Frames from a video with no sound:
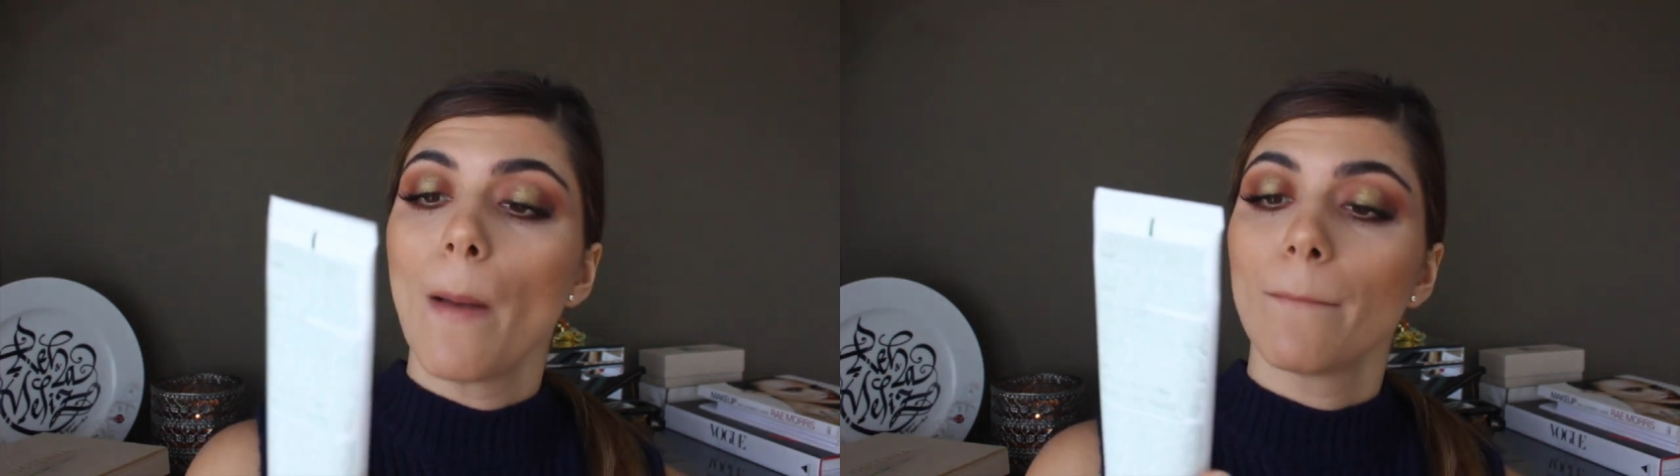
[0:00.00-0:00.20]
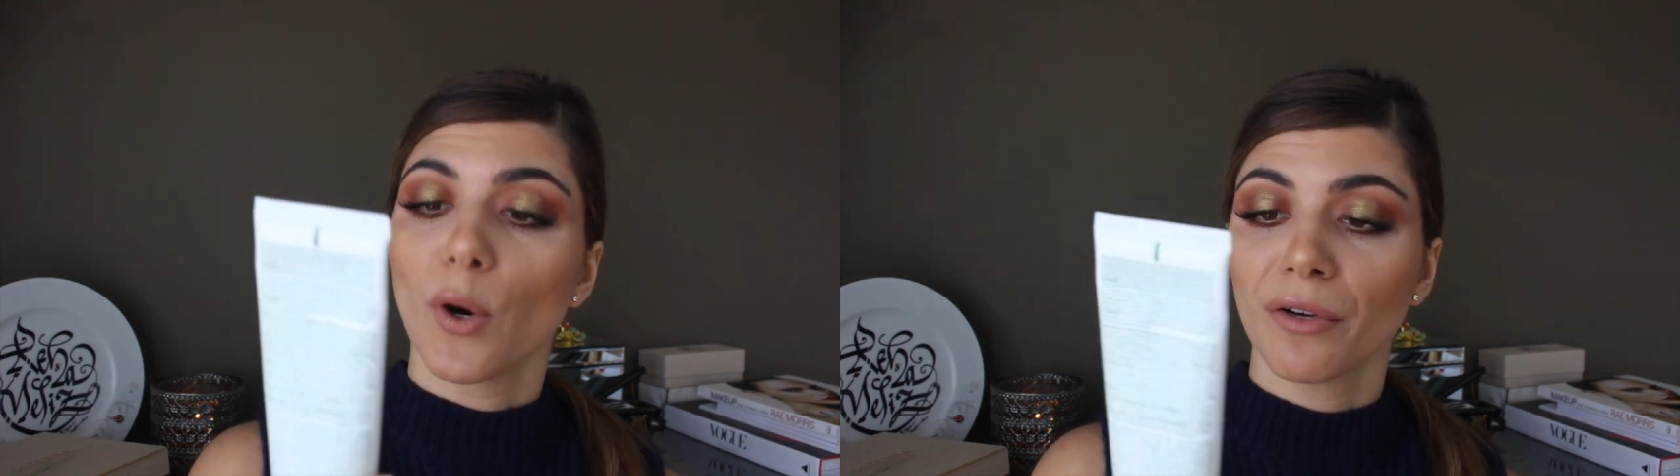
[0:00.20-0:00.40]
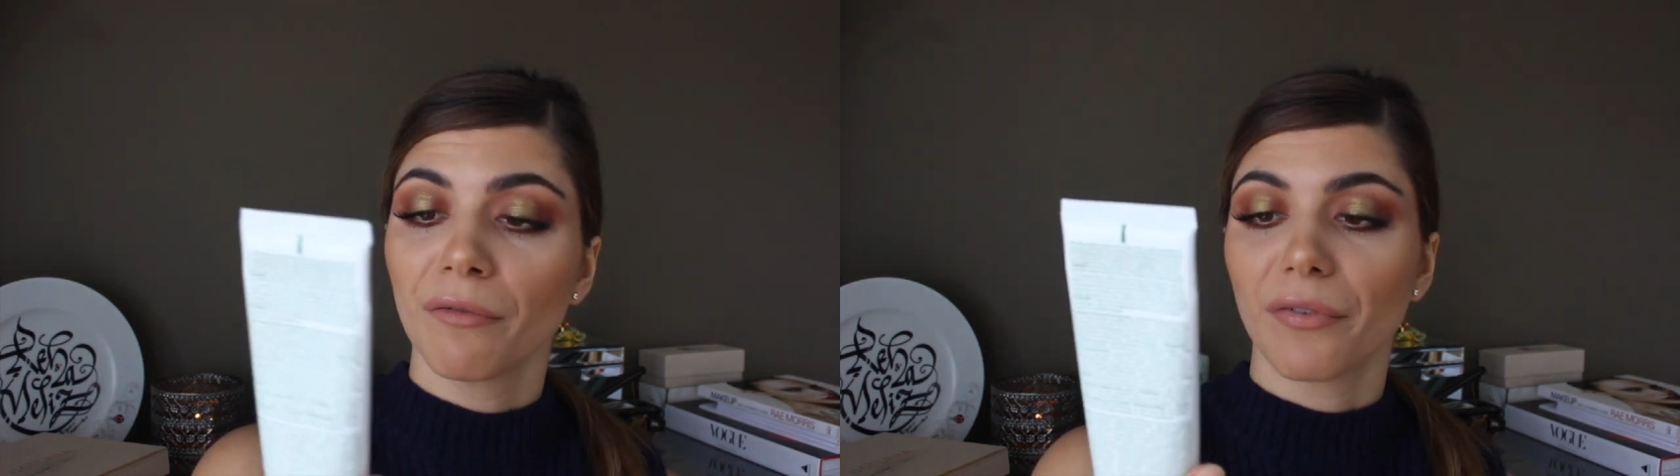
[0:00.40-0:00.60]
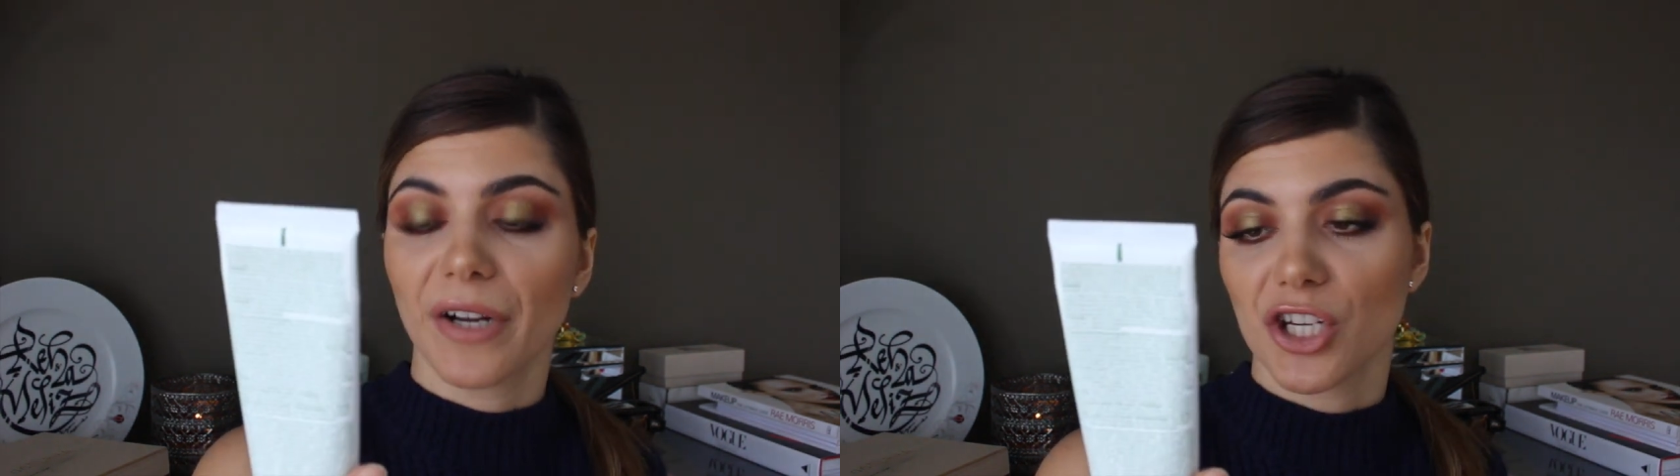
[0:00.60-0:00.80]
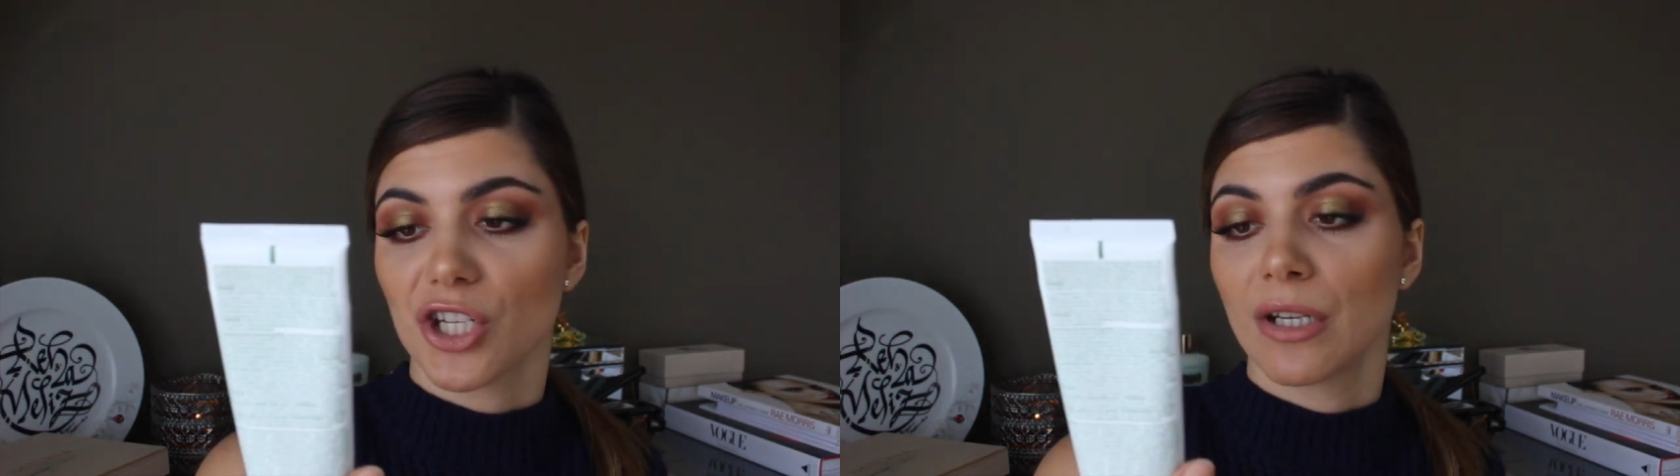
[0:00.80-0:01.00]
Modern
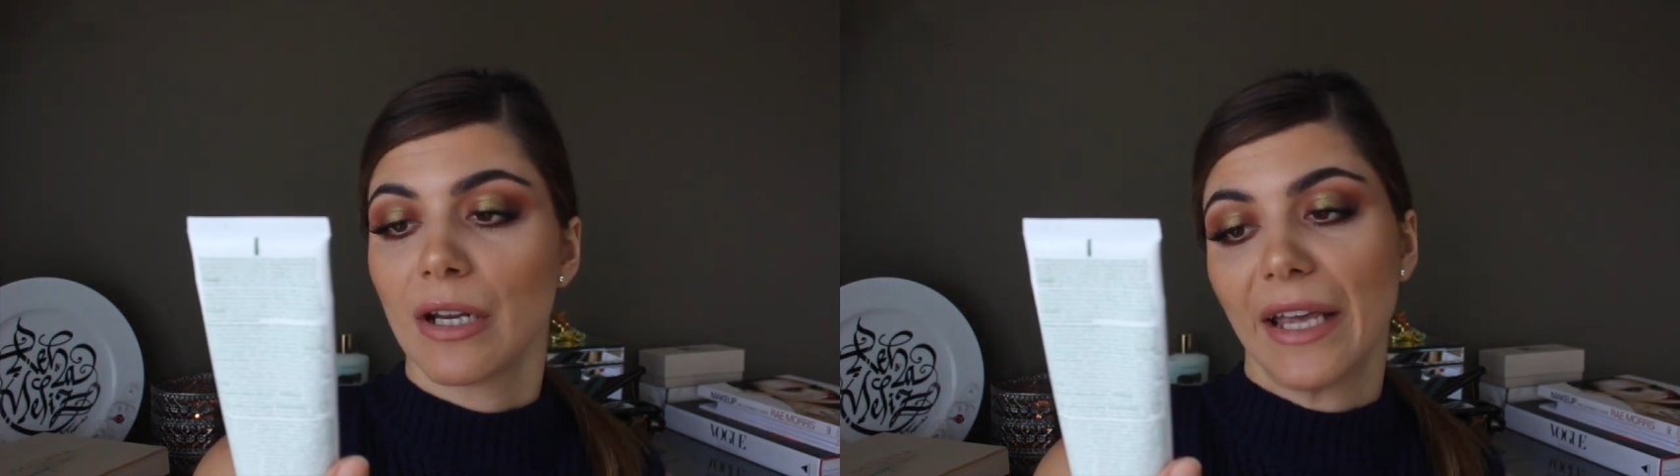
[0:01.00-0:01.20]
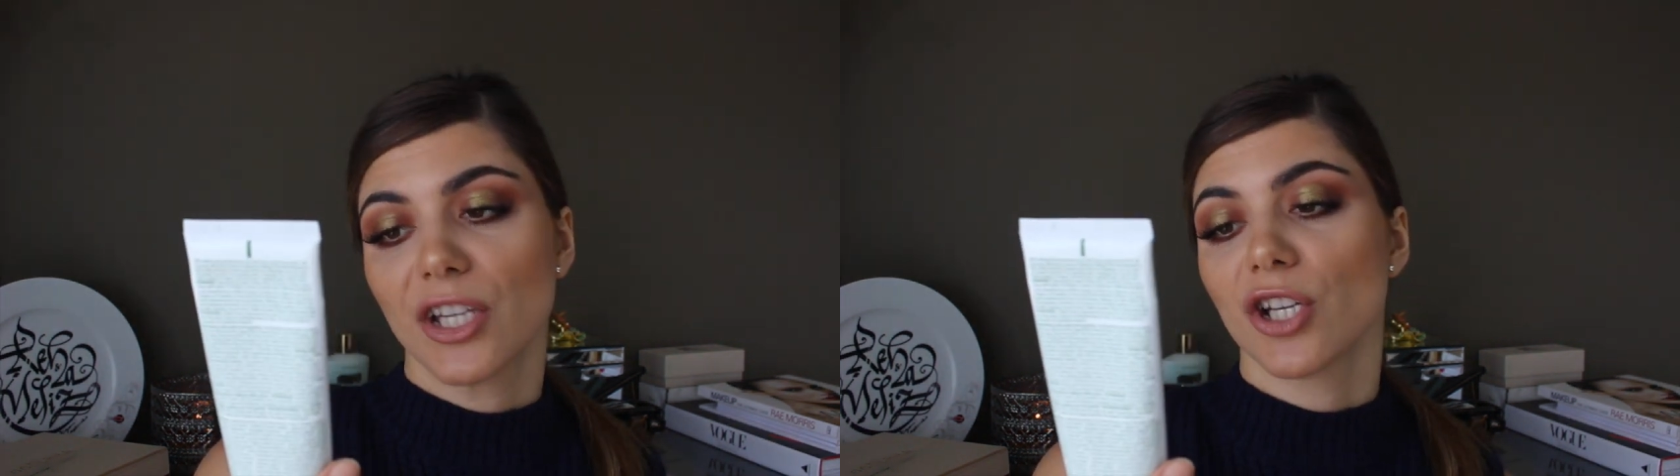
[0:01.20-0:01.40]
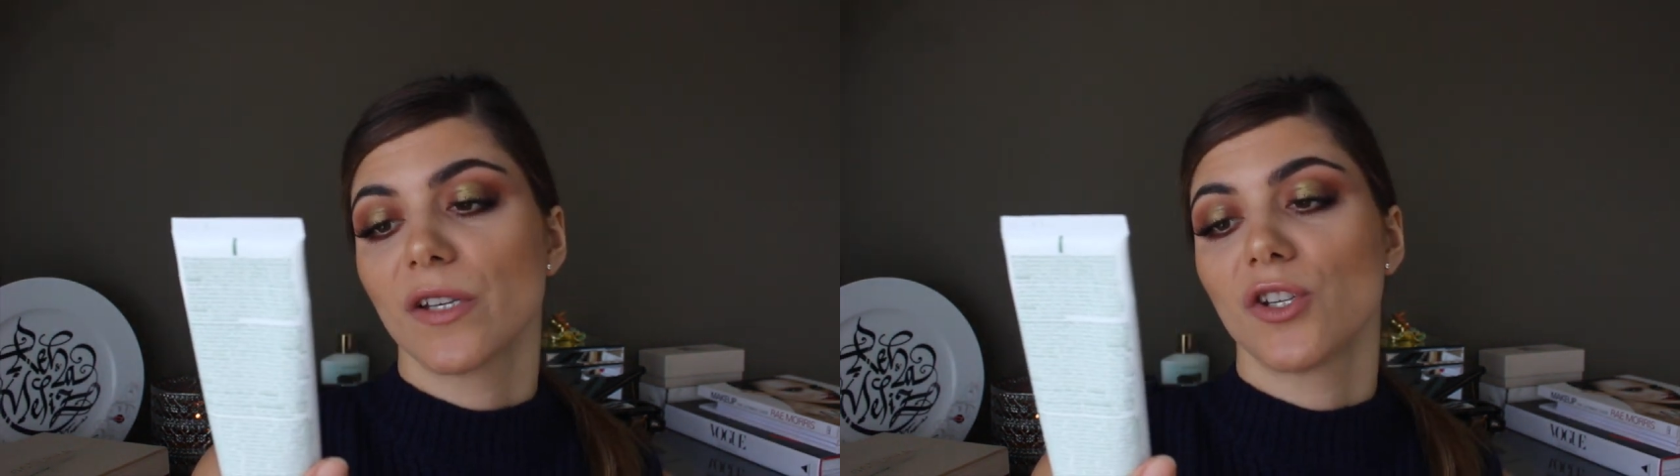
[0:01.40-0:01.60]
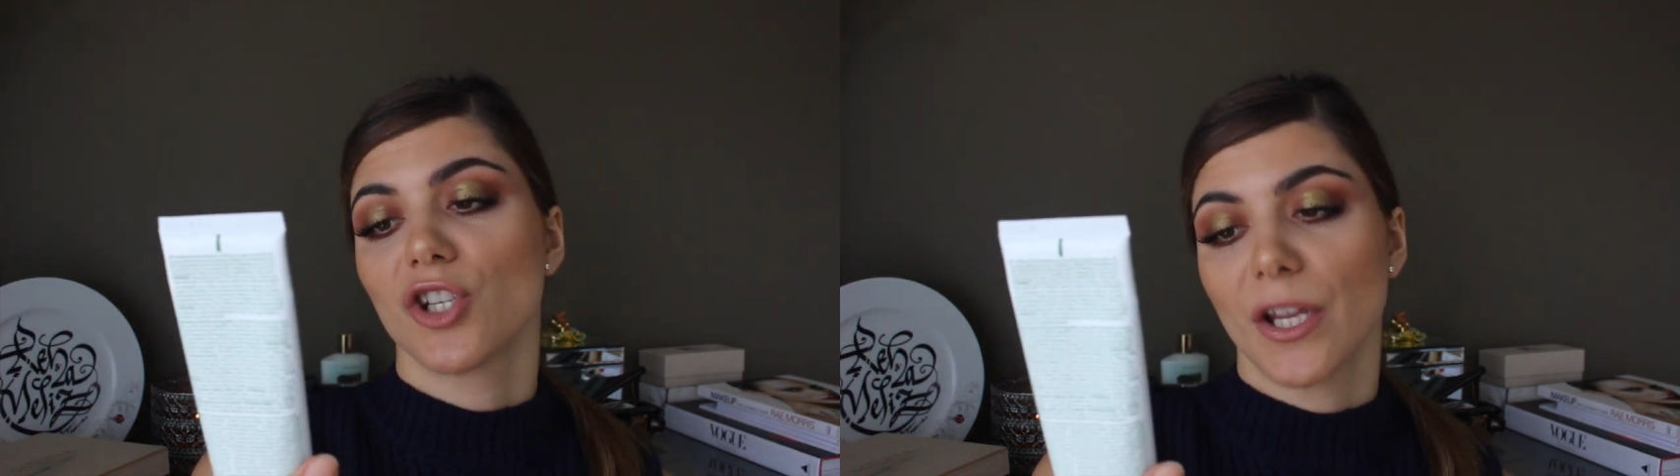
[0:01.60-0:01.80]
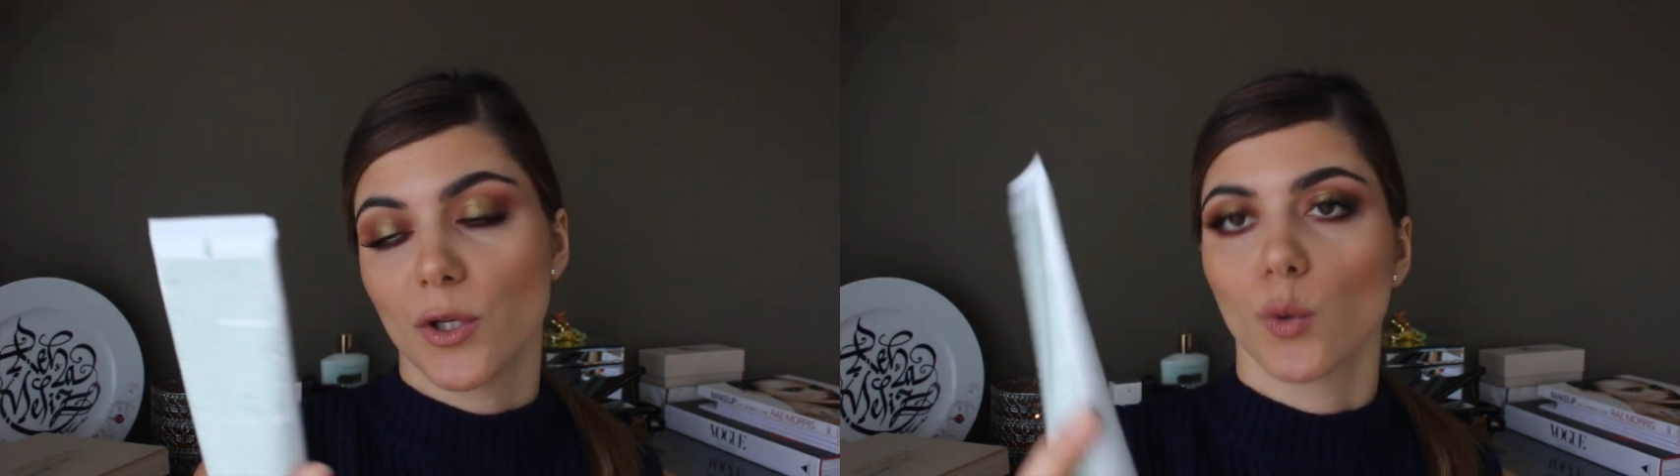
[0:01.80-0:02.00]
Friction Nature's
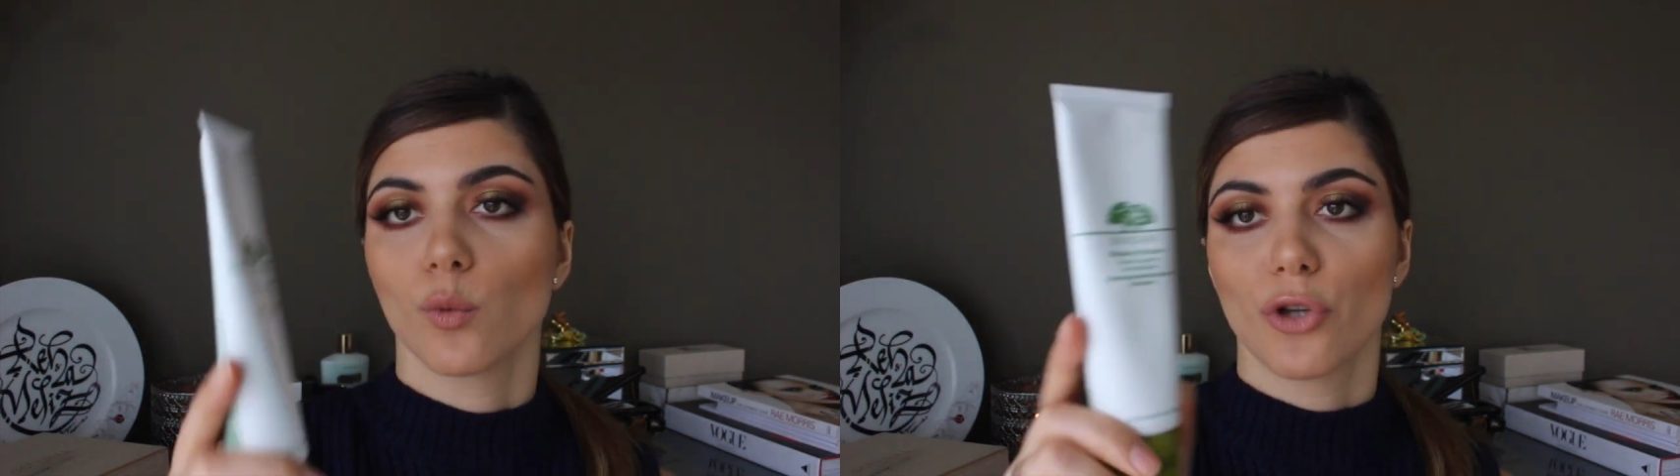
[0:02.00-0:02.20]
Gentle